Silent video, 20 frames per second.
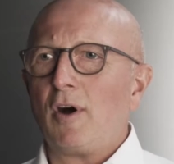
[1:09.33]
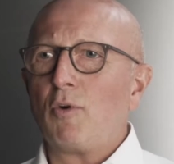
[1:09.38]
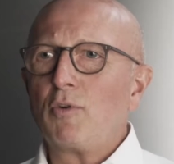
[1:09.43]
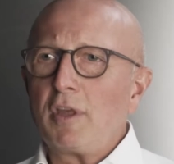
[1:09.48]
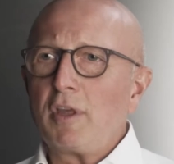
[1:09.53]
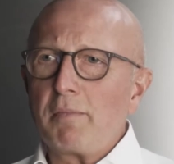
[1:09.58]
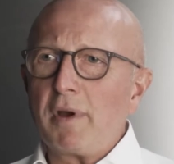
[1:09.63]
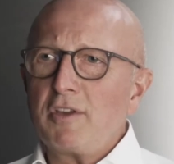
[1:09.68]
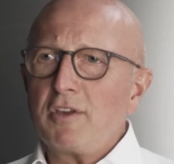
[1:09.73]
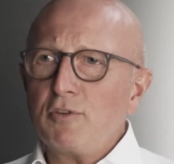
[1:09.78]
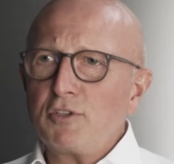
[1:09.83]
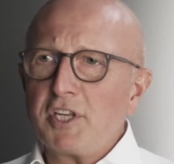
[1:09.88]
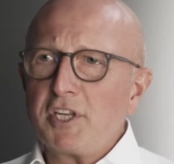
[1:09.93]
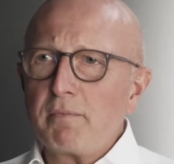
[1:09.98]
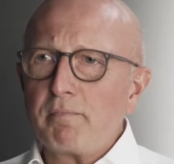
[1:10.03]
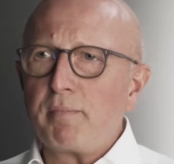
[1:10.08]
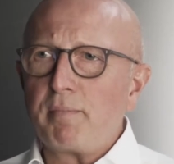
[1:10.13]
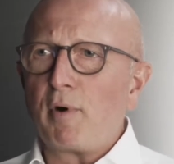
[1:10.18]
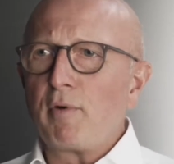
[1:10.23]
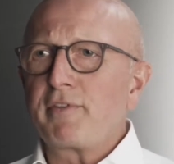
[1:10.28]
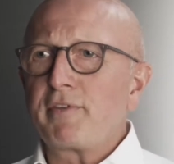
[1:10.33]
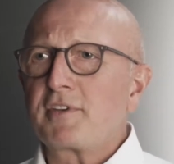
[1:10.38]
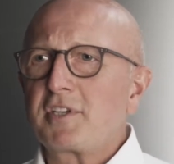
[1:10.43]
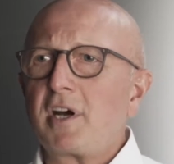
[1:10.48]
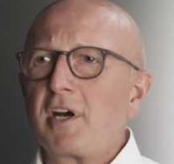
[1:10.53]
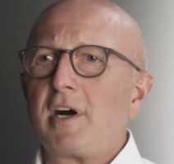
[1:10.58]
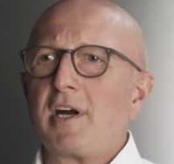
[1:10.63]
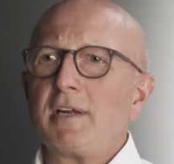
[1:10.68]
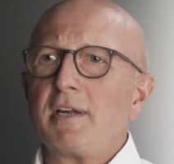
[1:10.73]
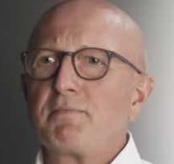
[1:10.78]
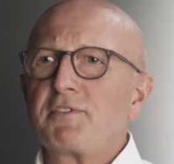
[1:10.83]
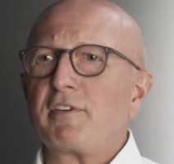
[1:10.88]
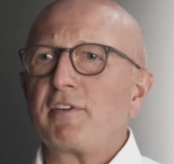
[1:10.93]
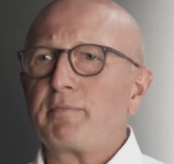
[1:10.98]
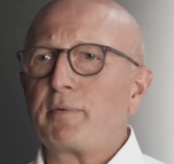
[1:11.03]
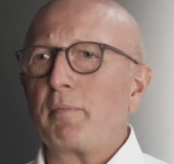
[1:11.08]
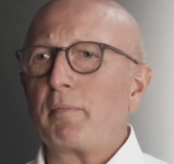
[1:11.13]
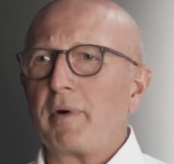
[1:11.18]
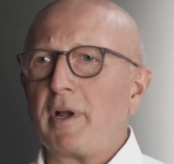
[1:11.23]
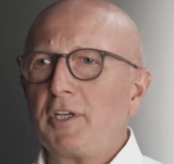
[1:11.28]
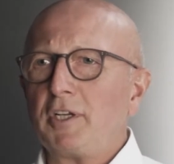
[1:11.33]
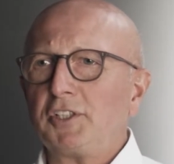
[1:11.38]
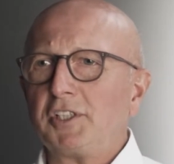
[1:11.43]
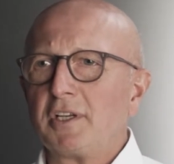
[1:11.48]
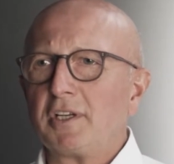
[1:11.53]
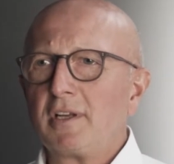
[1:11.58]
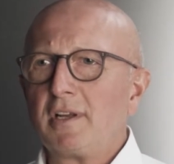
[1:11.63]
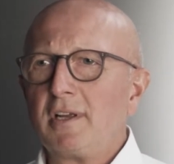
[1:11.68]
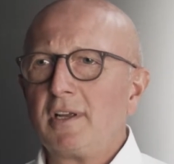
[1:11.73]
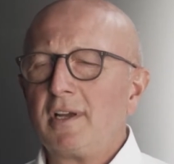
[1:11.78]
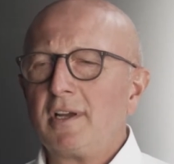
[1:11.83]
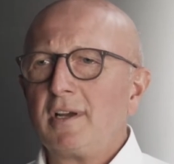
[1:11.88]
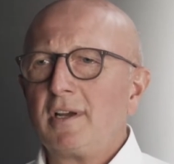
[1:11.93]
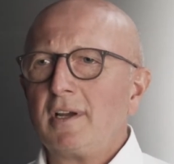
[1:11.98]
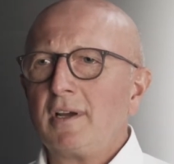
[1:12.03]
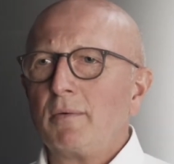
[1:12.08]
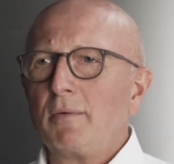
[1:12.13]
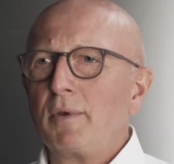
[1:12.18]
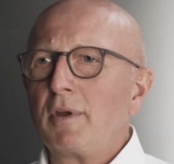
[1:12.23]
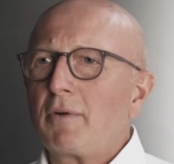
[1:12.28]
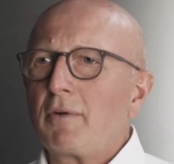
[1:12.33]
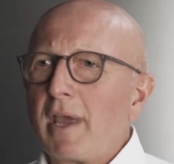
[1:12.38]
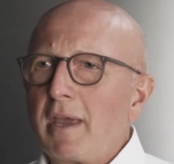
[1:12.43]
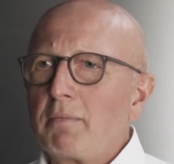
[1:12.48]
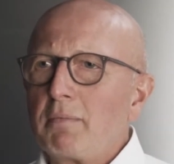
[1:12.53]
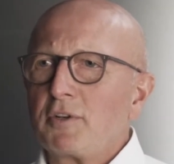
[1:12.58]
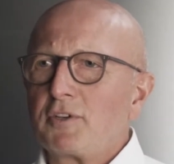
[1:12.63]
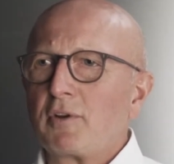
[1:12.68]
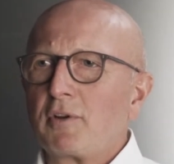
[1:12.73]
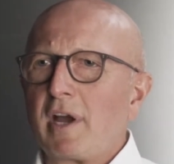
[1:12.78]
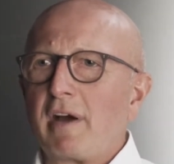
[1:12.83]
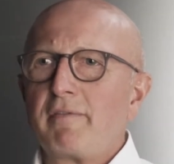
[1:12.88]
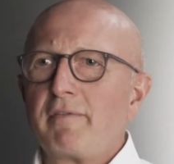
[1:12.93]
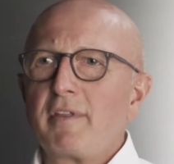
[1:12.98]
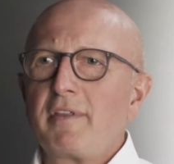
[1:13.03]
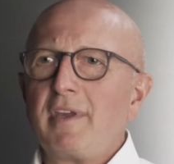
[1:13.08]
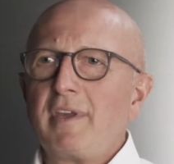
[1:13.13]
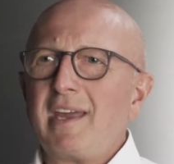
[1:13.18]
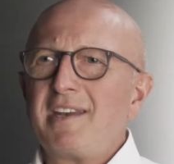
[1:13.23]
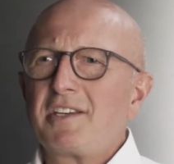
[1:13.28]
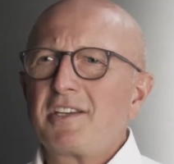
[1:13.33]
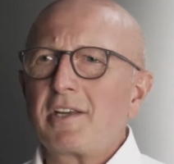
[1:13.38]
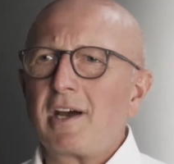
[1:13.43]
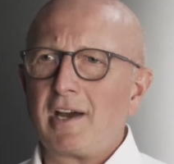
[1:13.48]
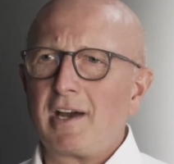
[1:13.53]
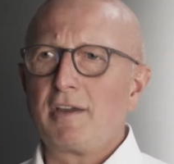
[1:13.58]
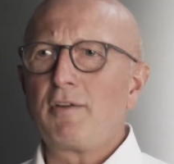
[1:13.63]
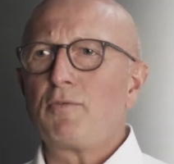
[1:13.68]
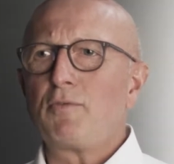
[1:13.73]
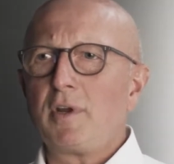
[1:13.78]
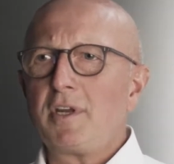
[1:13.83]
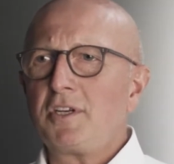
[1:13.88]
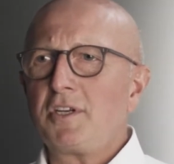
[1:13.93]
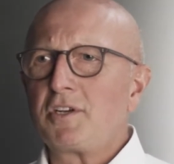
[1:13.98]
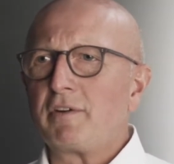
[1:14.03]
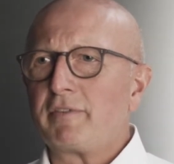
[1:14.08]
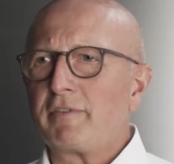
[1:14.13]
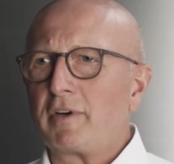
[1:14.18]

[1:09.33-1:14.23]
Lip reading: we are able to cover the entire range of our customers' use cases. The